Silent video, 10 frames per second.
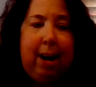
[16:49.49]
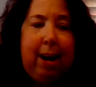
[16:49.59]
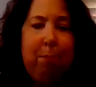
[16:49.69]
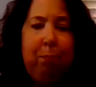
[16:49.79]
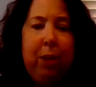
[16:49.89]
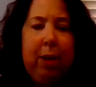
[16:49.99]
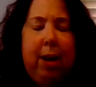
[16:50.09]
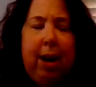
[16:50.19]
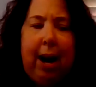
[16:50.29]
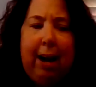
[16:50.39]

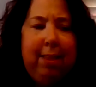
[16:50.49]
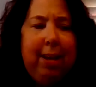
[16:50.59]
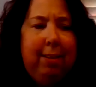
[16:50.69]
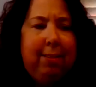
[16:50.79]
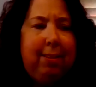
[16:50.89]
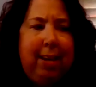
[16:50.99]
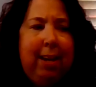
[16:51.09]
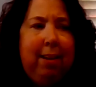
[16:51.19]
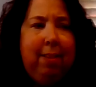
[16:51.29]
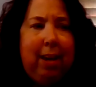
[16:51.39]
I think
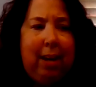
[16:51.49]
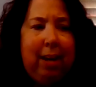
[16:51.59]
seeing the